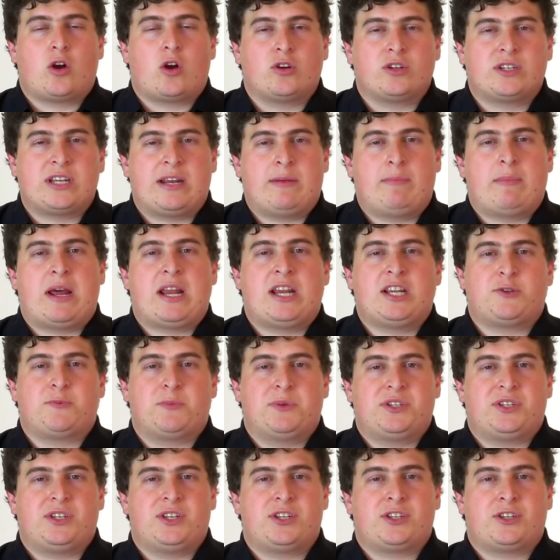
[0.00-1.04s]
content
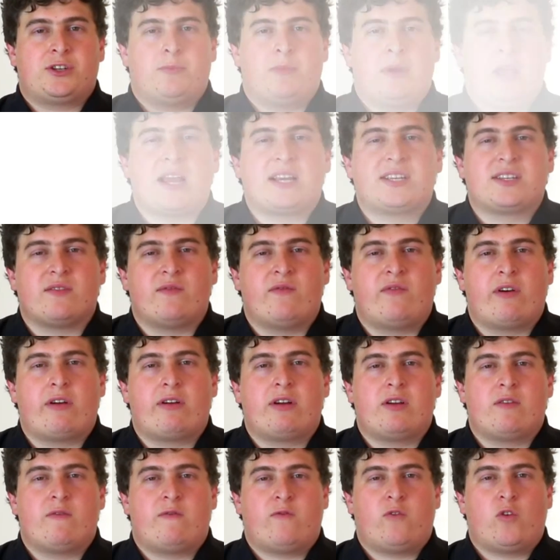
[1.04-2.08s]
management system, it makes it
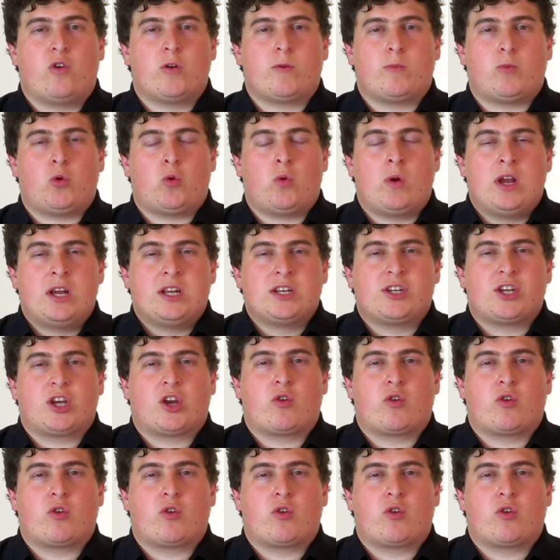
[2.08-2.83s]
very affordable